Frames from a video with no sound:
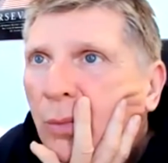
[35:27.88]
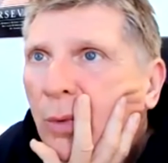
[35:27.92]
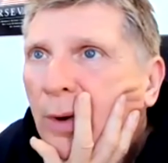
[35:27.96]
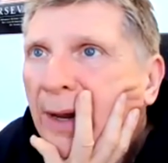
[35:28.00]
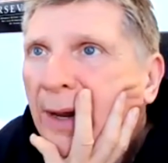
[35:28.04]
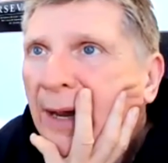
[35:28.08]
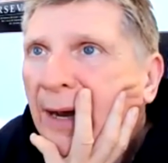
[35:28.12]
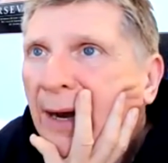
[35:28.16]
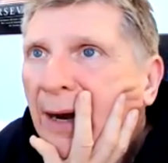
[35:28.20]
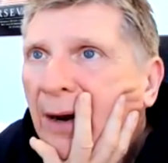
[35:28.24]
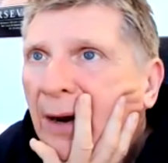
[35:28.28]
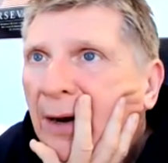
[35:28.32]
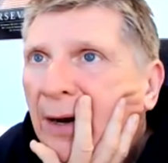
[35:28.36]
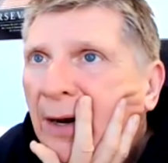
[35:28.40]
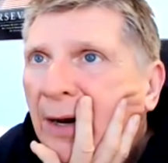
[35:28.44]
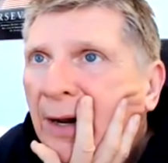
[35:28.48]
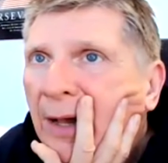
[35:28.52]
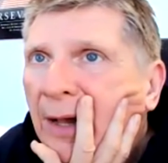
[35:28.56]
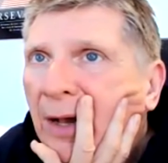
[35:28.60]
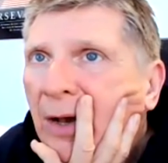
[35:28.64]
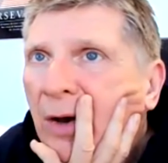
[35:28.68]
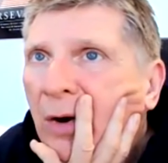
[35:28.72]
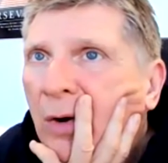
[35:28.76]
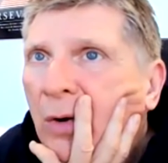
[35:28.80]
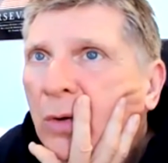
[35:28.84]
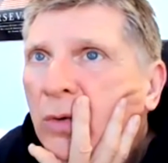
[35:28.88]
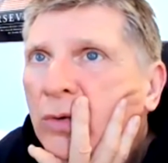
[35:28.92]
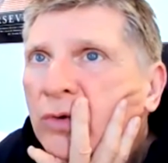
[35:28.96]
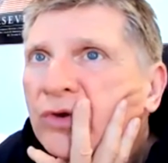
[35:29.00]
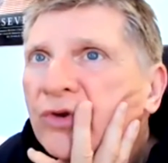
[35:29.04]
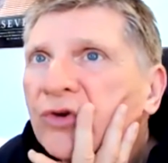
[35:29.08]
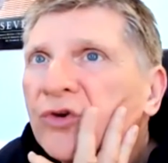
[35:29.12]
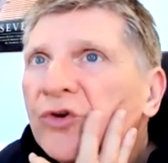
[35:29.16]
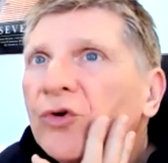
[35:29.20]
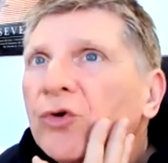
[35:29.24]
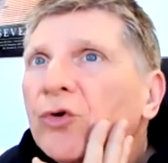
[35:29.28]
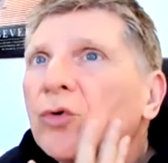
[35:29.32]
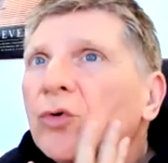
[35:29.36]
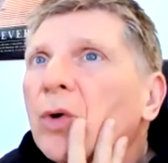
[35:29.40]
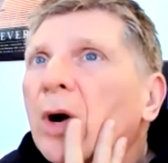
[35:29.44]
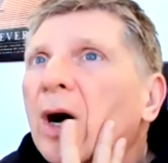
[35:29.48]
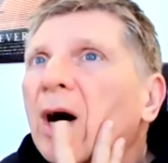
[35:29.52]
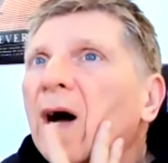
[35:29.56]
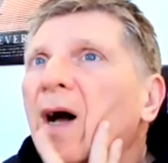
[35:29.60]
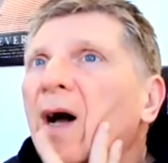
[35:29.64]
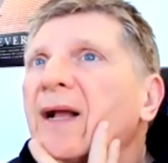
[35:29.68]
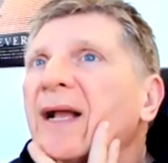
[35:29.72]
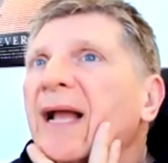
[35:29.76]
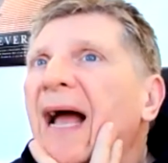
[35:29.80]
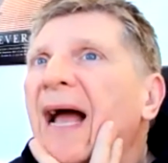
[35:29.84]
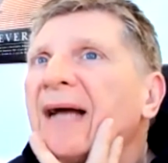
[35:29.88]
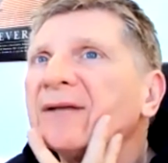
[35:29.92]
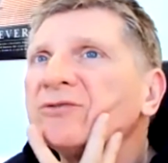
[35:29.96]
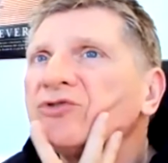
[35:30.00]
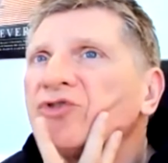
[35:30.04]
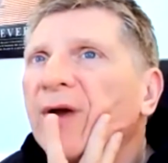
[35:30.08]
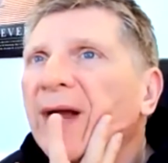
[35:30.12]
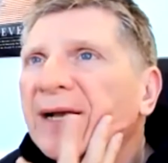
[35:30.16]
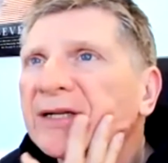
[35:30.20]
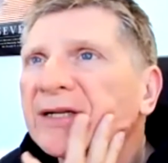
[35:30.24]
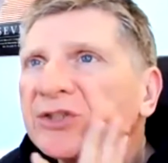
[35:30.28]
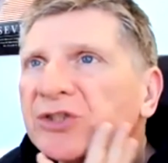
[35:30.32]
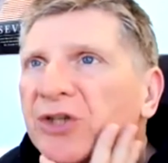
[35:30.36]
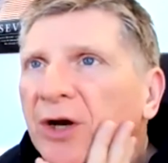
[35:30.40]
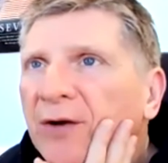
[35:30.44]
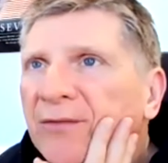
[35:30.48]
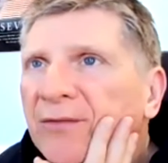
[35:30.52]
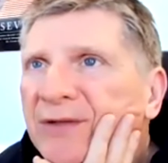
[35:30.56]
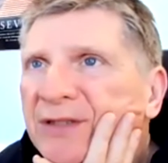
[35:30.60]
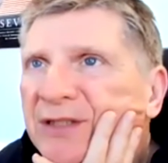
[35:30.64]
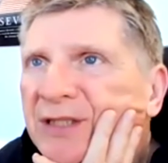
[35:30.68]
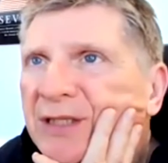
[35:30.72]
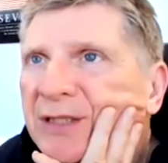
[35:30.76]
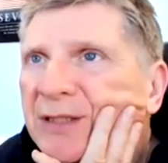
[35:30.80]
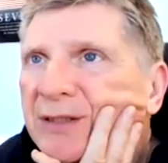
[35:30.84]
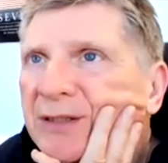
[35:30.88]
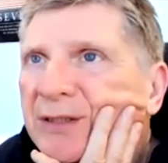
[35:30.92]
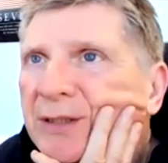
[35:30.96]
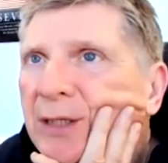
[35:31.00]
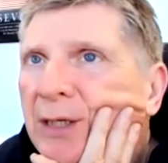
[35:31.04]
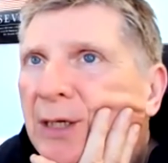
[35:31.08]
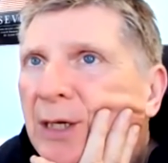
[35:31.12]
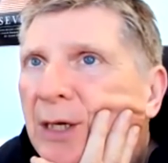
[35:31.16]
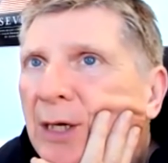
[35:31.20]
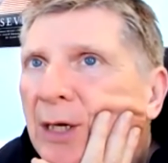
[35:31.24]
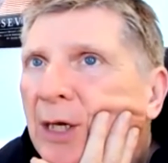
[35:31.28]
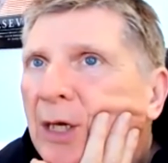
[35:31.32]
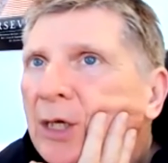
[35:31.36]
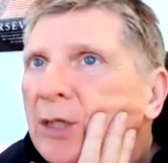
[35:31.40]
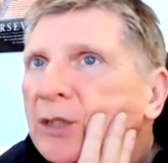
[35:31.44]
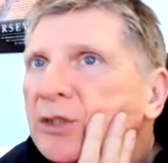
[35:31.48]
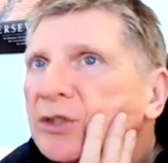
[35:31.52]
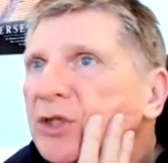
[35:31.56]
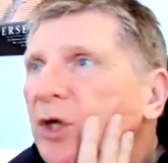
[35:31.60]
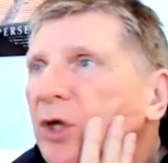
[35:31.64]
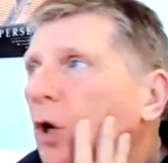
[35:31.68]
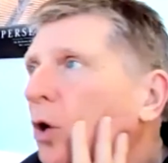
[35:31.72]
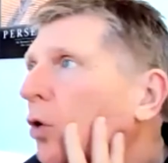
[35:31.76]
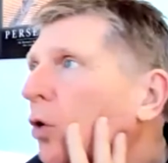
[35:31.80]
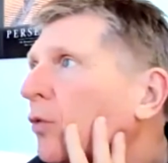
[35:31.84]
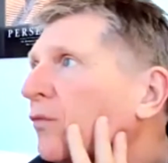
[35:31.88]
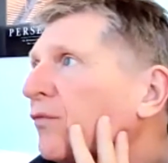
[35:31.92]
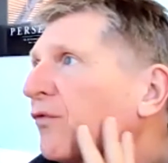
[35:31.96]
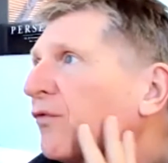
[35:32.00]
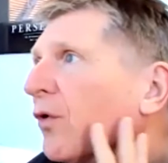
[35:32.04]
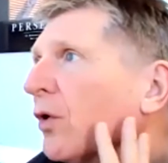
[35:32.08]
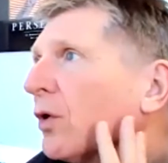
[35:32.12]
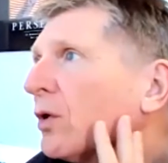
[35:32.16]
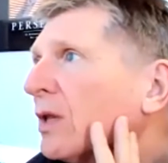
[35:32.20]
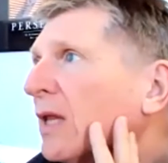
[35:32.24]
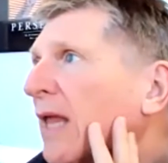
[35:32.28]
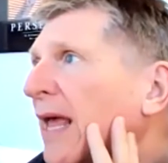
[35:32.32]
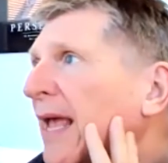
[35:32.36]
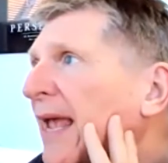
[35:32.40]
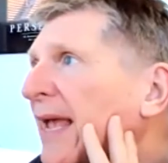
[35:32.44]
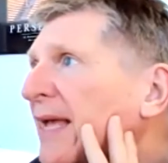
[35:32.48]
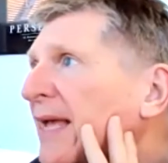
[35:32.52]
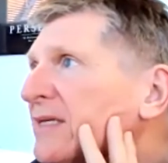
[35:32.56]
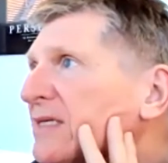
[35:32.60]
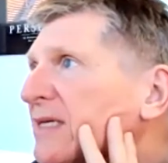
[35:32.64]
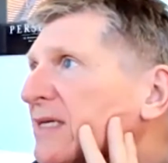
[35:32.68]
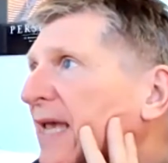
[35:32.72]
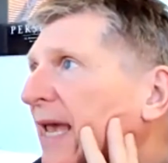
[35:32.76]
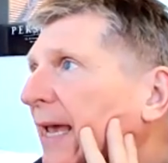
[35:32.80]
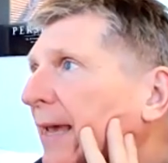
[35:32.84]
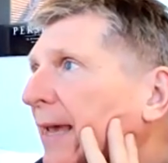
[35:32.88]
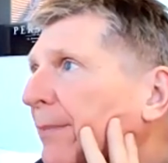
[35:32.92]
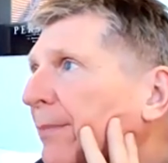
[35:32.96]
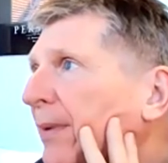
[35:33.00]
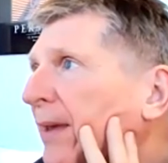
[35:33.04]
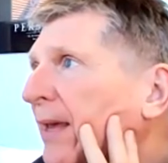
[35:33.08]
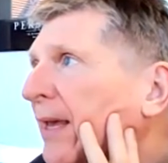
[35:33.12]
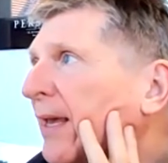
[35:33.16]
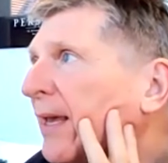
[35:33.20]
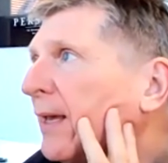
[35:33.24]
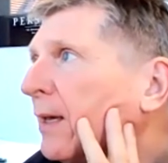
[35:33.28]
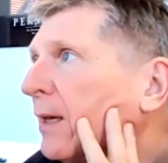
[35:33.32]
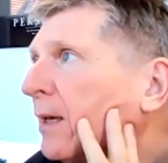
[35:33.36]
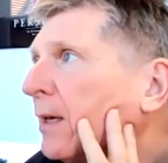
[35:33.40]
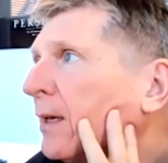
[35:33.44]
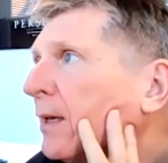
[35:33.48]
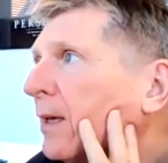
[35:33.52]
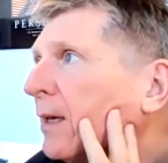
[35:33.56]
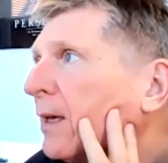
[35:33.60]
we are going to go to contract services. So for landscaping,